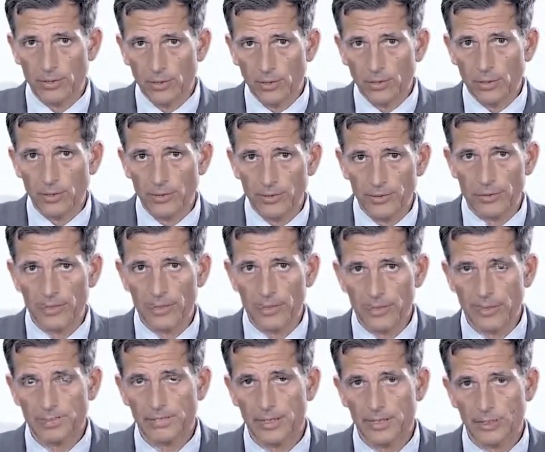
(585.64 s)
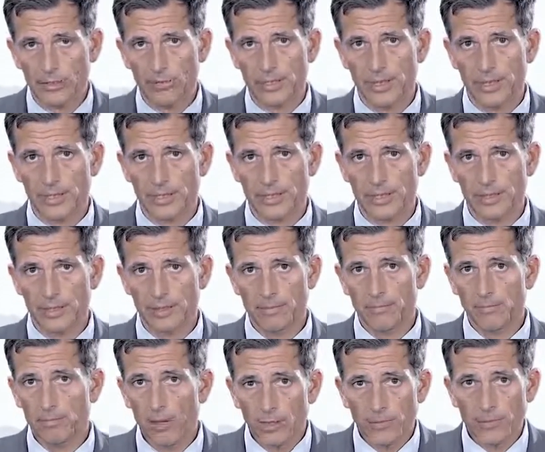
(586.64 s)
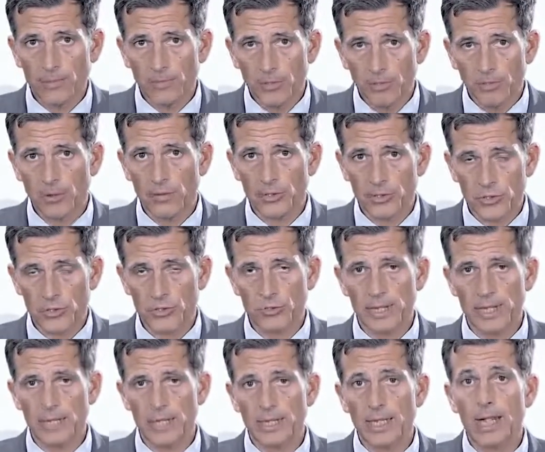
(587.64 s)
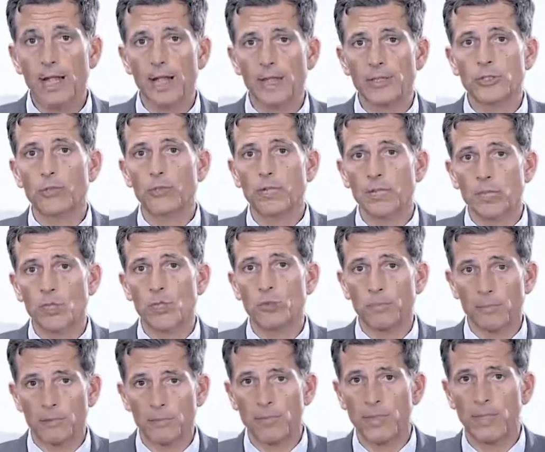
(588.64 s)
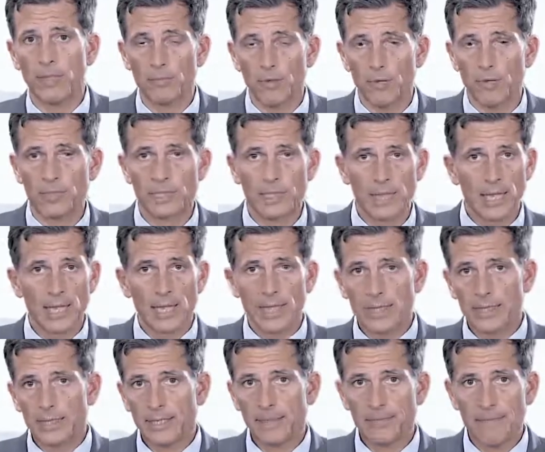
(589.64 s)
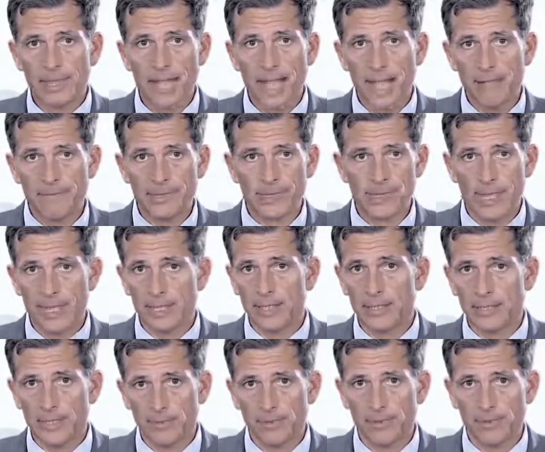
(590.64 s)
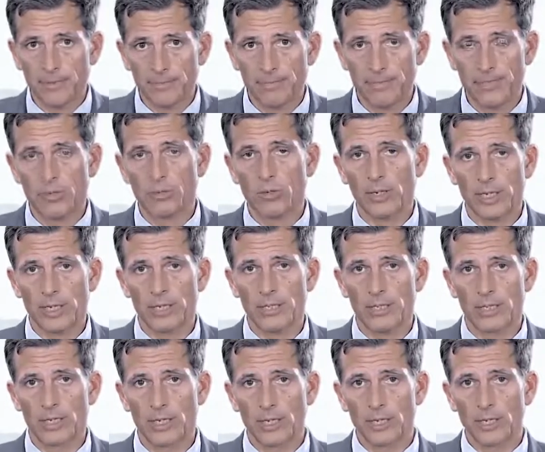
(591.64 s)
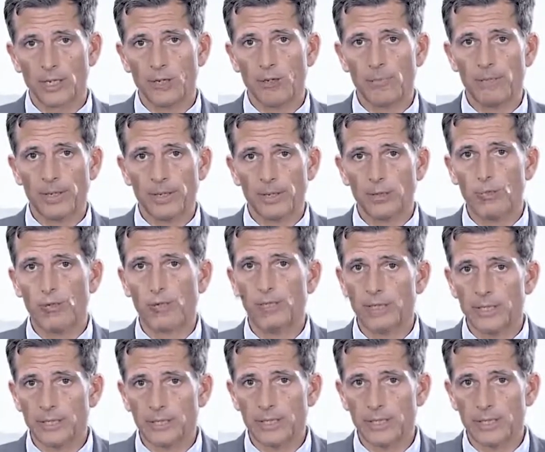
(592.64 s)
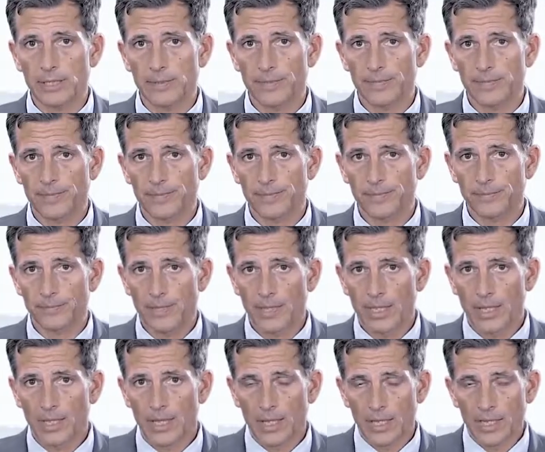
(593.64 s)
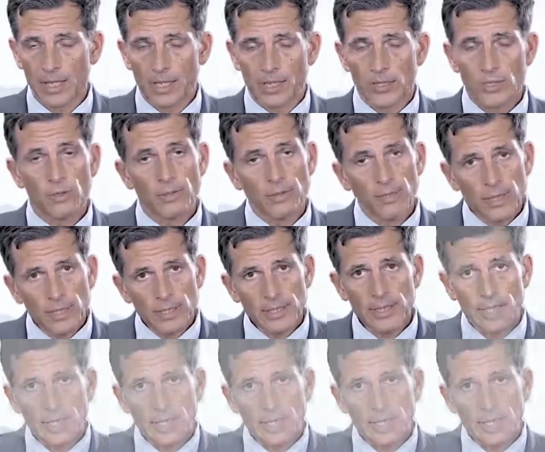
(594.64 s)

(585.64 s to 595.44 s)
all the needed maturities. Most of the bonds traded are actually coupon-paying bonds, and they may have slightly different maturities compared to our needs. So in this